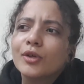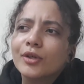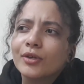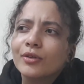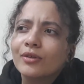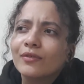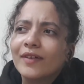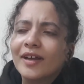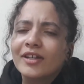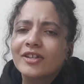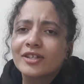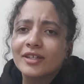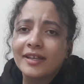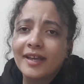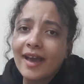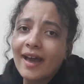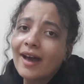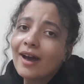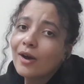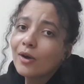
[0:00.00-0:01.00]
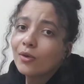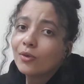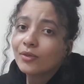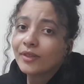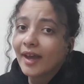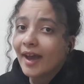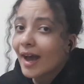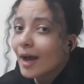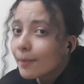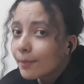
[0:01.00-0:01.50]
tutorial of actually
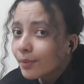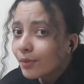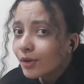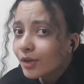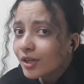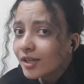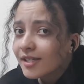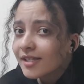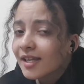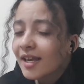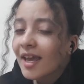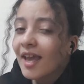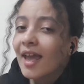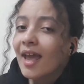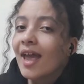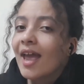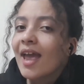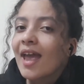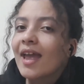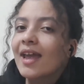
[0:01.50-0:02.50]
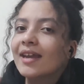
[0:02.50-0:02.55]
how the app works